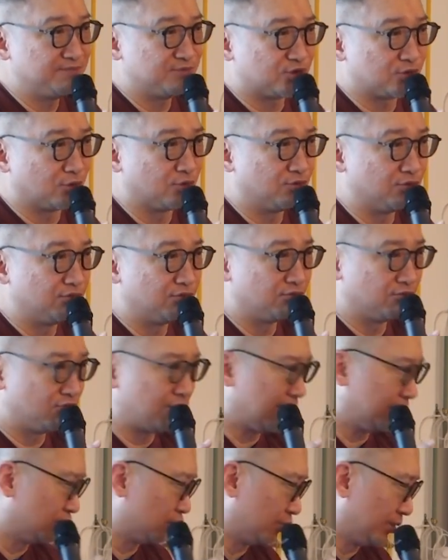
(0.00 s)
So
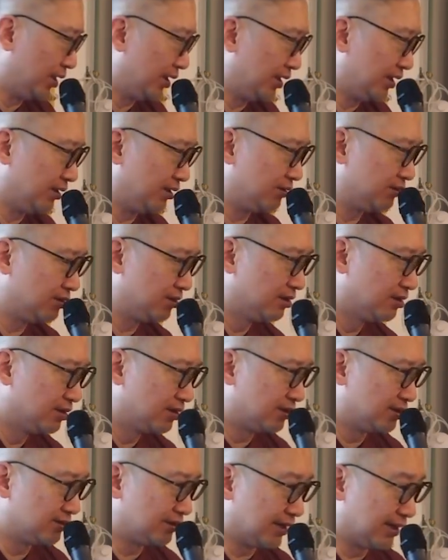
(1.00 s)
what we,
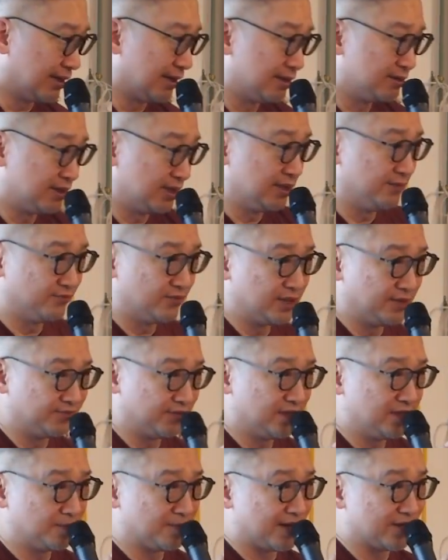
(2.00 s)
and, and if,
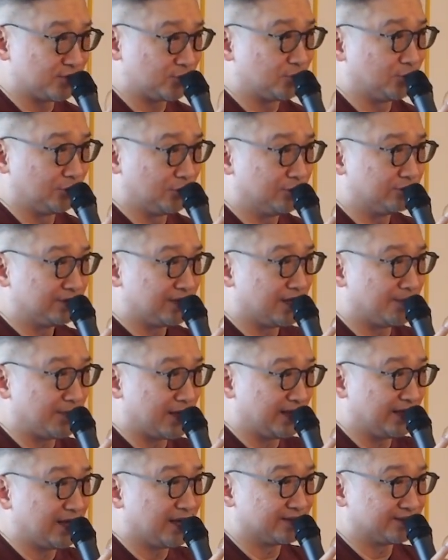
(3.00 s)
even in my studio, there are
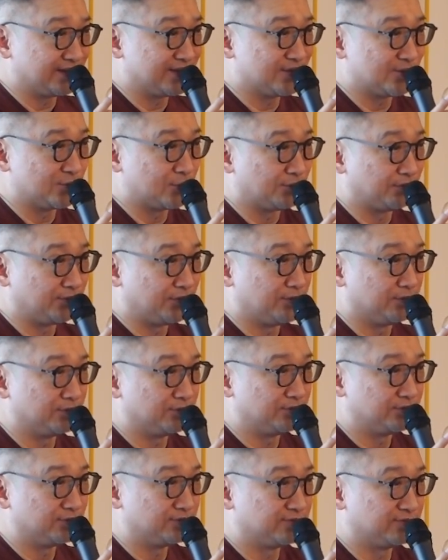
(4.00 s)
many artists who
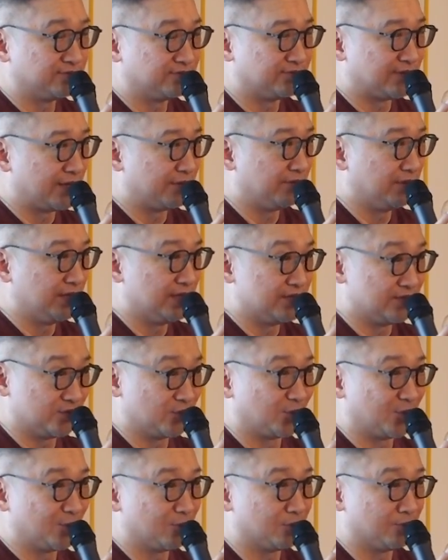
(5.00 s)
feel very
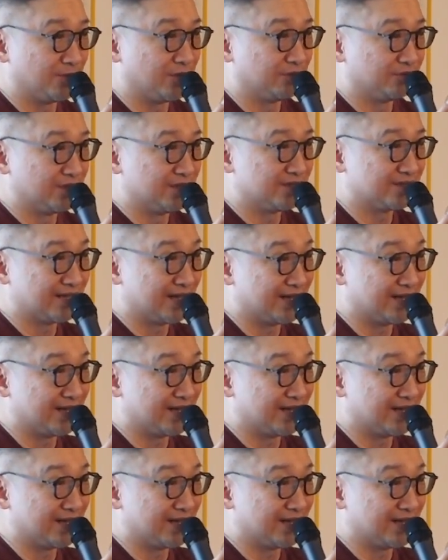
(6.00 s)
insecure about this,